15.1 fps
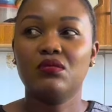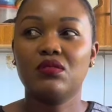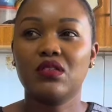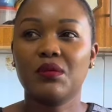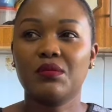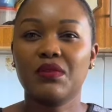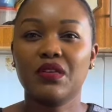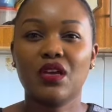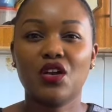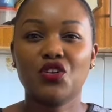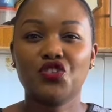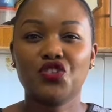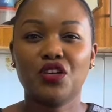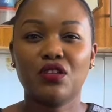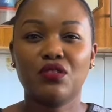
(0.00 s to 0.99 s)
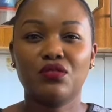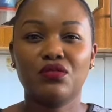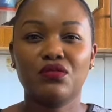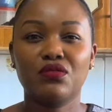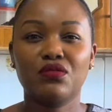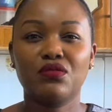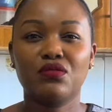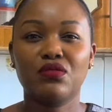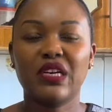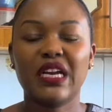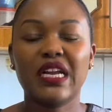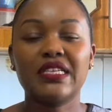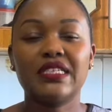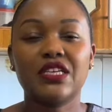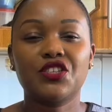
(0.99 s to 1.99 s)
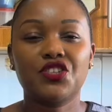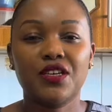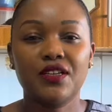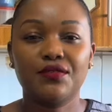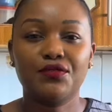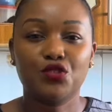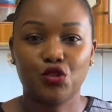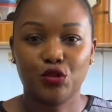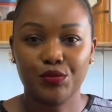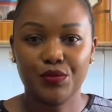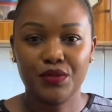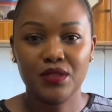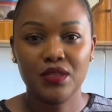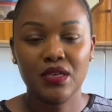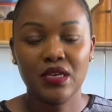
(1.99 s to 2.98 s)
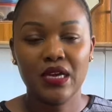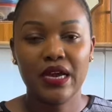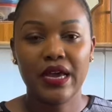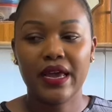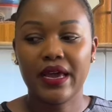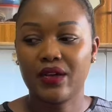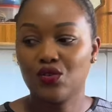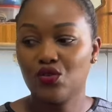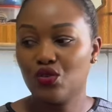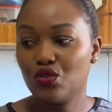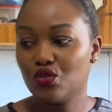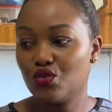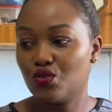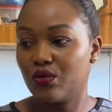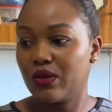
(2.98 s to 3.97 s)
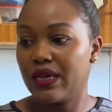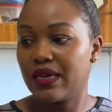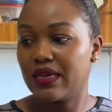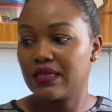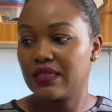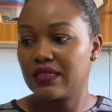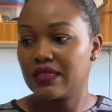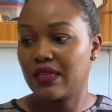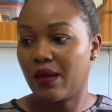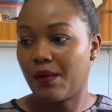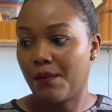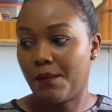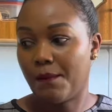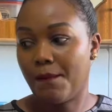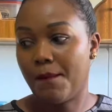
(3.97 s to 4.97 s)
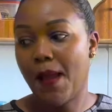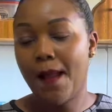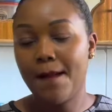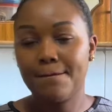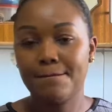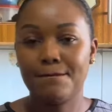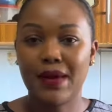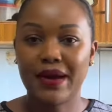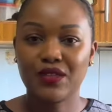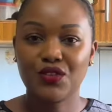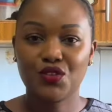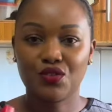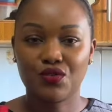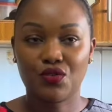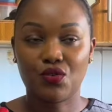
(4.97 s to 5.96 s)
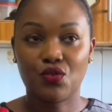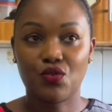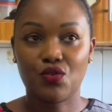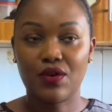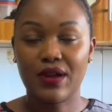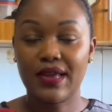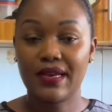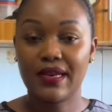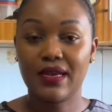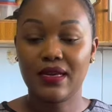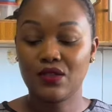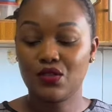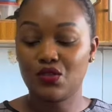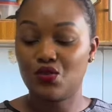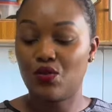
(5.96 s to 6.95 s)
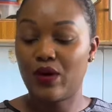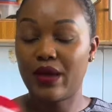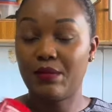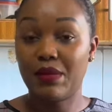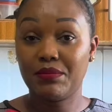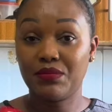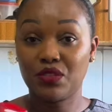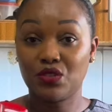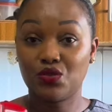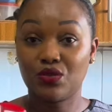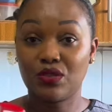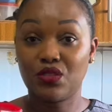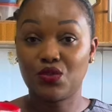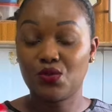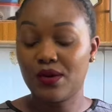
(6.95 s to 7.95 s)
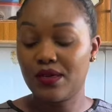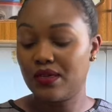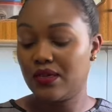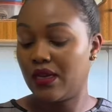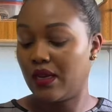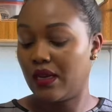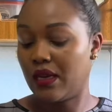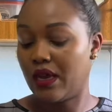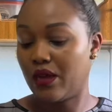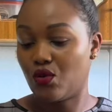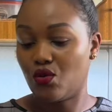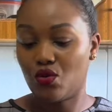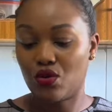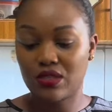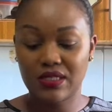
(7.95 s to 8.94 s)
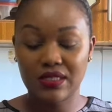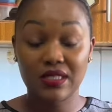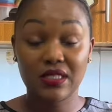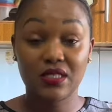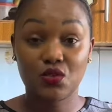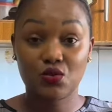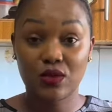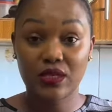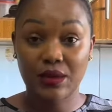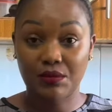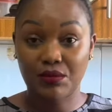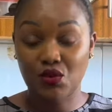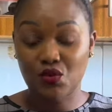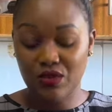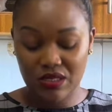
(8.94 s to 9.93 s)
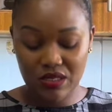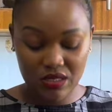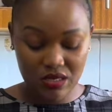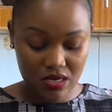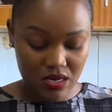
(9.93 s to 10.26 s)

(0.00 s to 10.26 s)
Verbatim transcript: something a shelf rent a shelf shops i had gone to get some bands for ella so i bumped into this one and i got this is what i'm using